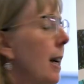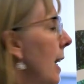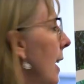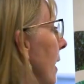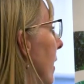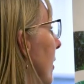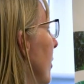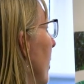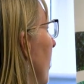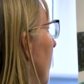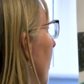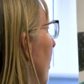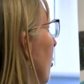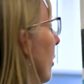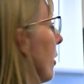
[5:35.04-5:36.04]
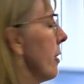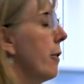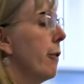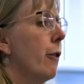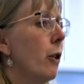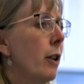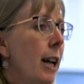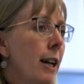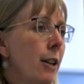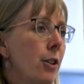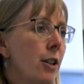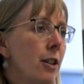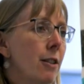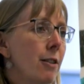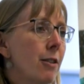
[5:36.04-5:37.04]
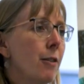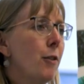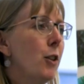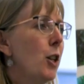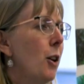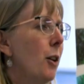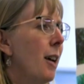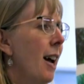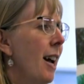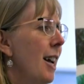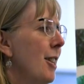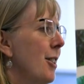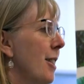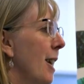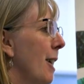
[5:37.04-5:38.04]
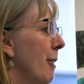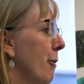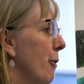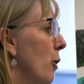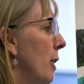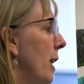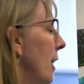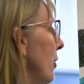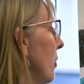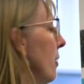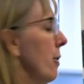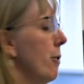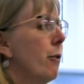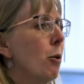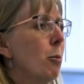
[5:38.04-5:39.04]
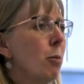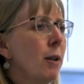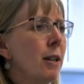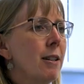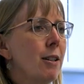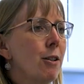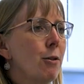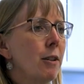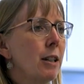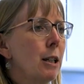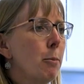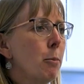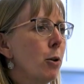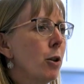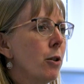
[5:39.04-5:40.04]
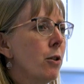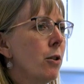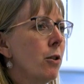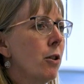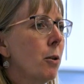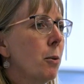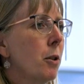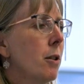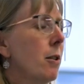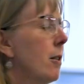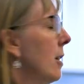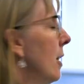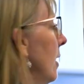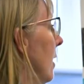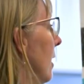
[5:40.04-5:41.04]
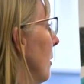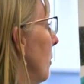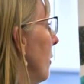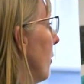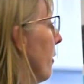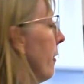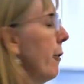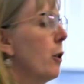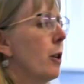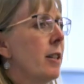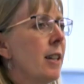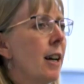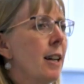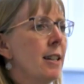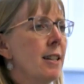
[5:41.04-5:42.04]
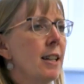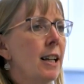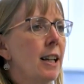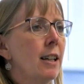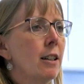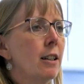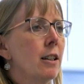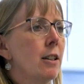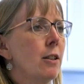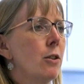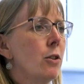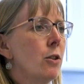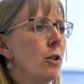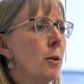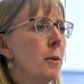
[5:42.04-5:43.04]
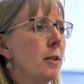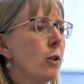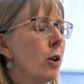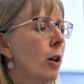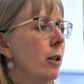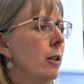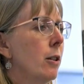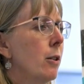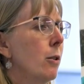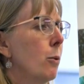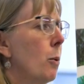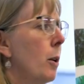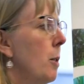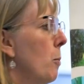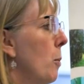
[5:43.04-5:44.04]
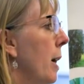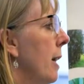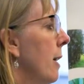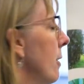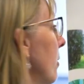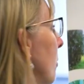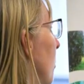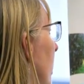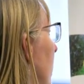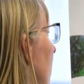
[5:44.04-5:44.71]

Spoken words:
here, so across the 4 nations of the UK. So that 4 nations footprint is really important to us. We've got 4 sites in England, 2 in Scotland, 1 in Wales and 1